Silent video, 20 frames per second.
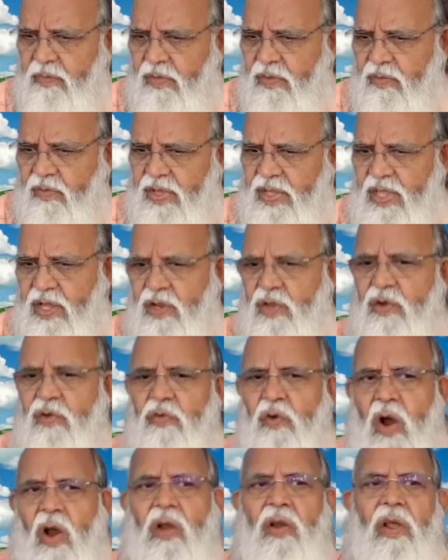whether you
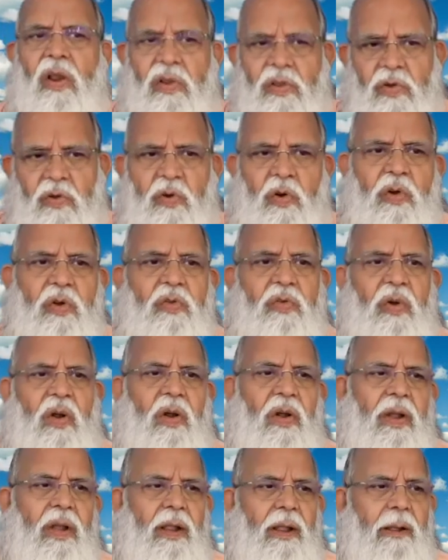want or you don't
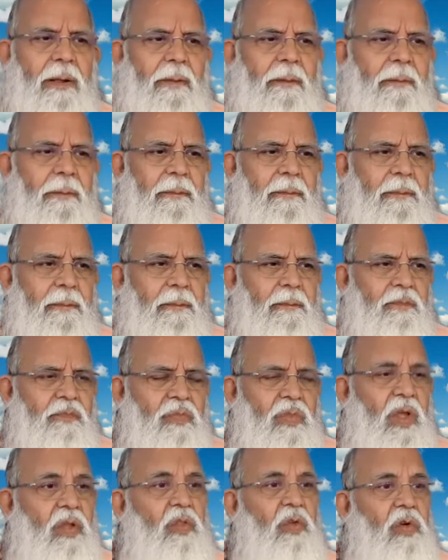want.
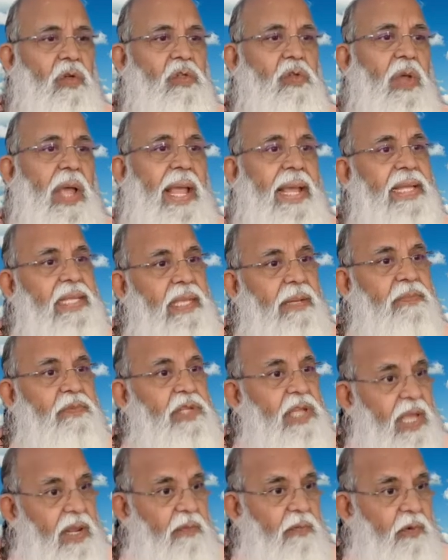Now, those who accept
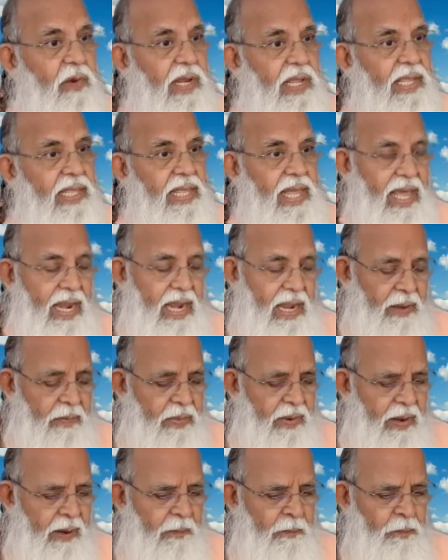cheerfully, they are
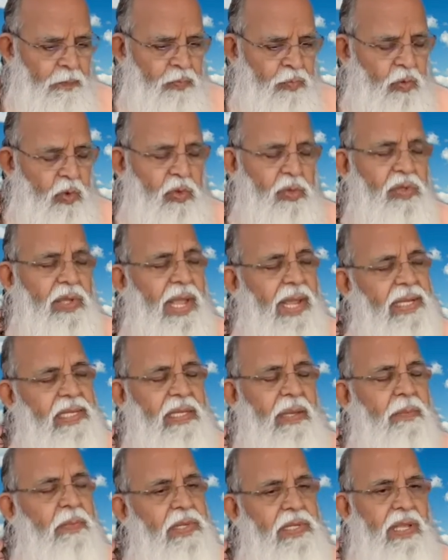happy. Those who
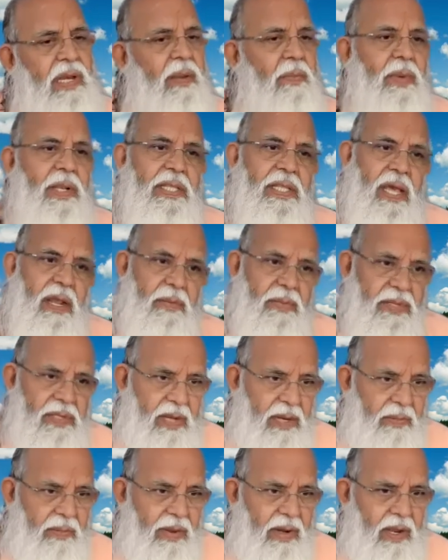accept miserably, they are
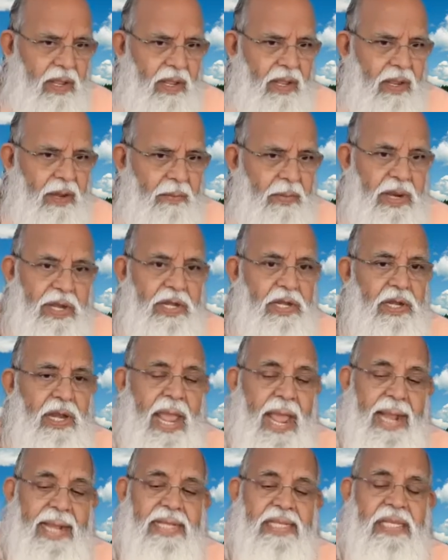miserable. But
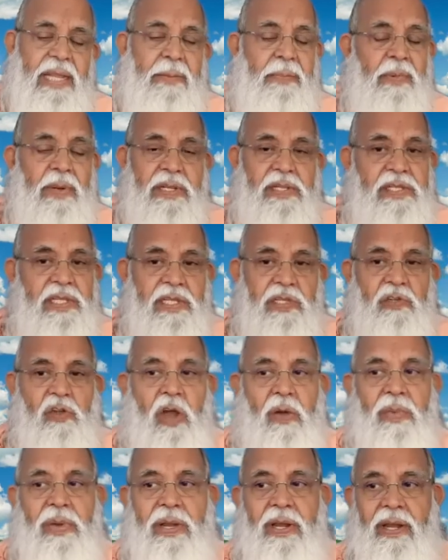acceptance is
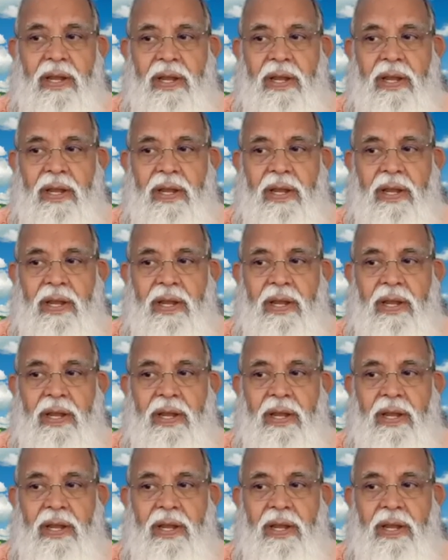common.